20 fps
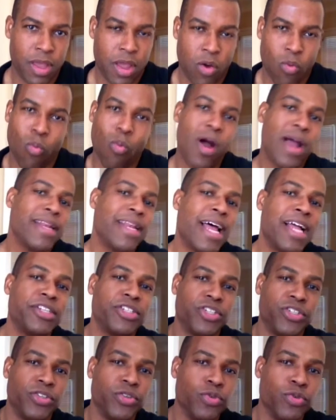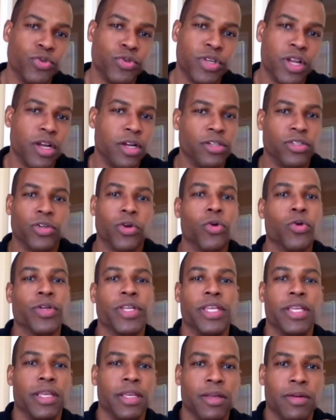Why not choose
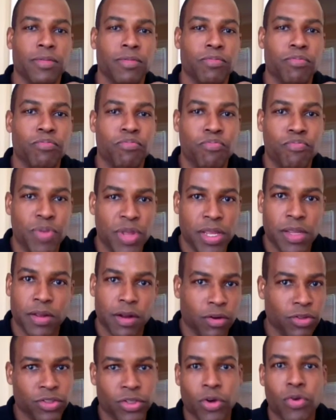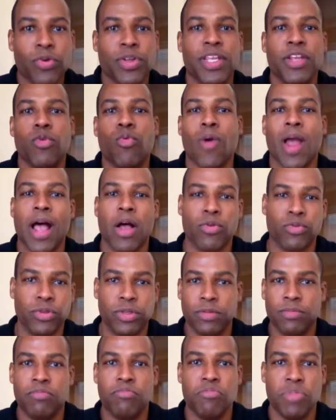turkey beef or turkey ground
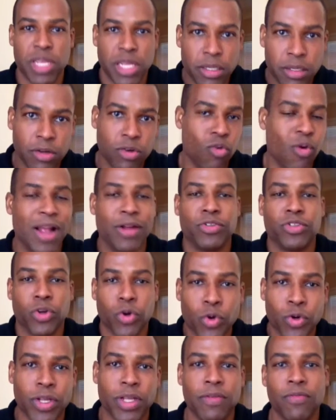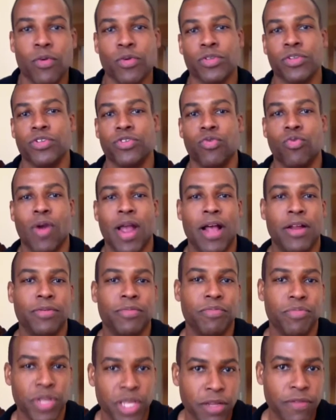meat, ground turkey versus
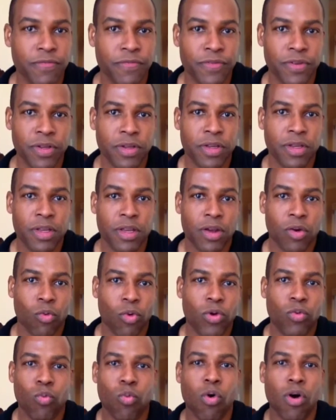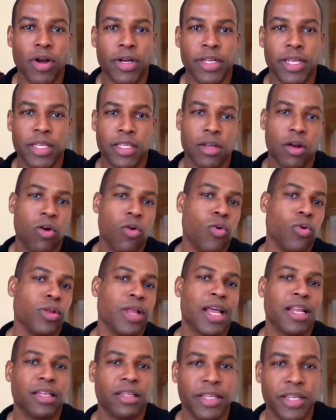ground beef, when one is a whole
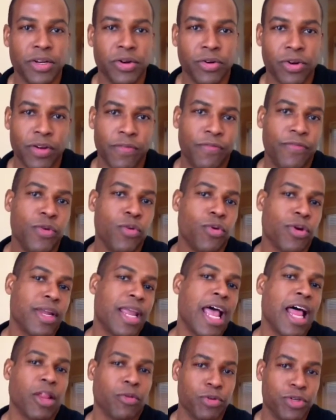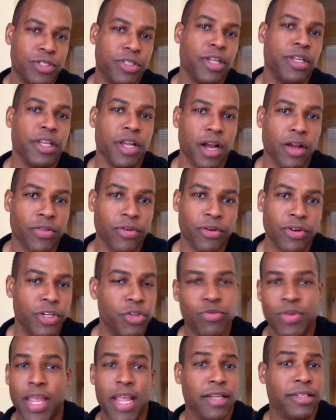lot leaner and fewer calories than the other, and
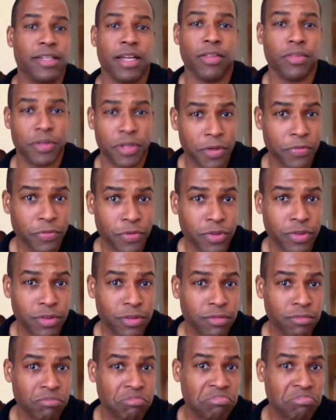you can't tell the difference?